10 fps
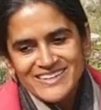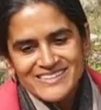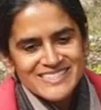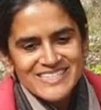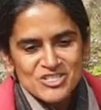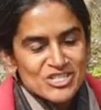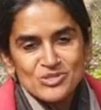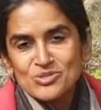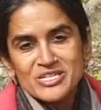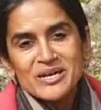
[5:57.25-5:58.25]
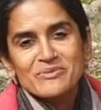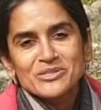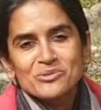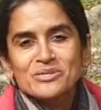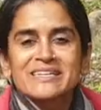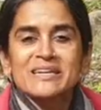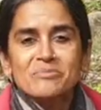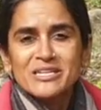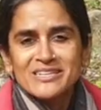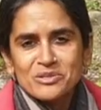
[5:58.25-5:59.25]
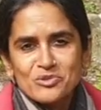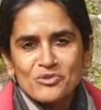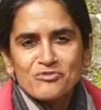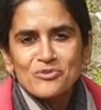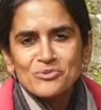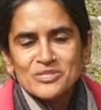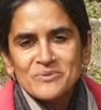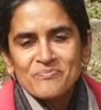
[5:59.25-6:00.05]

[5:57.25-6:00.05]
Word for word: this is just to share with you that anybody can grow food.